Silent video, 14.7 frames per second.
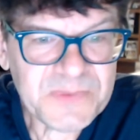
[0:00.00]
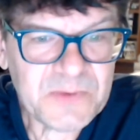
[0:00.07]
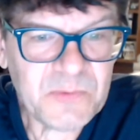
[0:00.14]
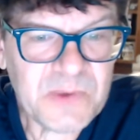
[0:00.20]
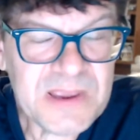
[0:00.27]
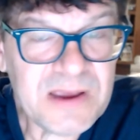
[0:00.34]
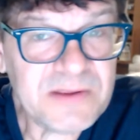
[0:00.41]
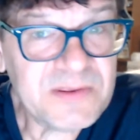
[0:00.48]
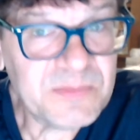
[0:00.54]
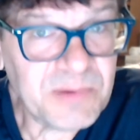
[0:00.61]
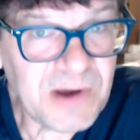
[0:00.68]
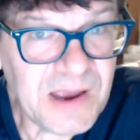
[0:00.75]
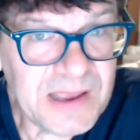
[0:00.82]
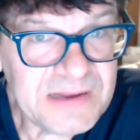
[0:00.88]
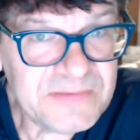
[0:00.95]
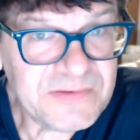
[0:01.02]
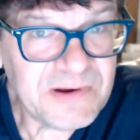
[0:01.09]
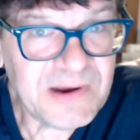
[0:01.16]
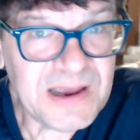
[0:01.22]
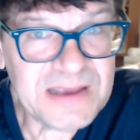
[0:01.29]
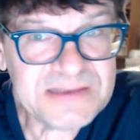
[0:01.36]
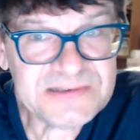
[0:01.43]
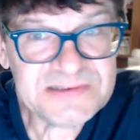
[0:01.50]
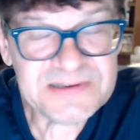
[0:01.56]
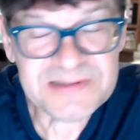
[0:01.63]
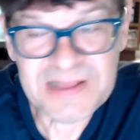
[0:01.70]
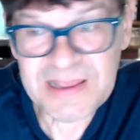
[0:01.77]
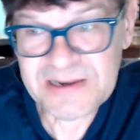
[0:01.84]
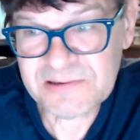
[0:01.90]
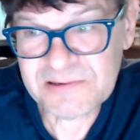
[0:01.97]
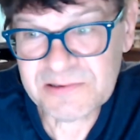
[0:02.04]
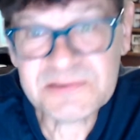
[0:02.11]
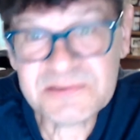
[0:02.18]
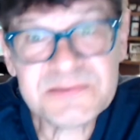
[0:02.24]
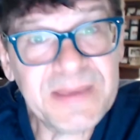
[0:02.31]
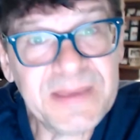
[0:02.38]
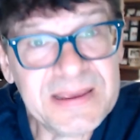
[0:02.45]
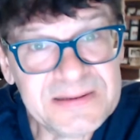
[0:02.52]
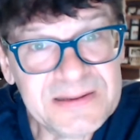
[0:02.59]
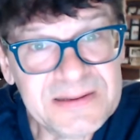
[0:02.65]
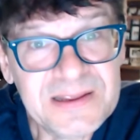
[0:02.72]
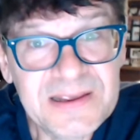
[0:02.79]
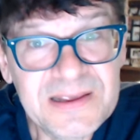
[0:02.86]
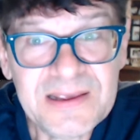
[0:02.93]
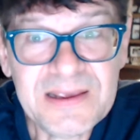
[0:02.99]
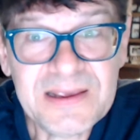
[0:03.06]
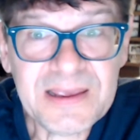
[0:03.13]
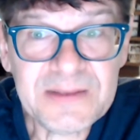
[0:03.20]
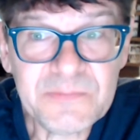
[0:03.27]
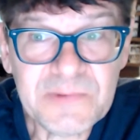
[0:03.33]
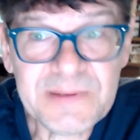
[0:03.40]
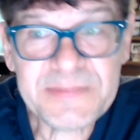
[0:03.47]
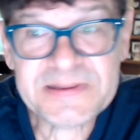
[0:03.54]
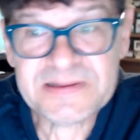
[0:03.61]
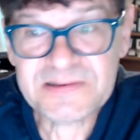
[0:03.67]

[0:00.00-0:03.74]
we are the bride of Christ, and that includes men and women.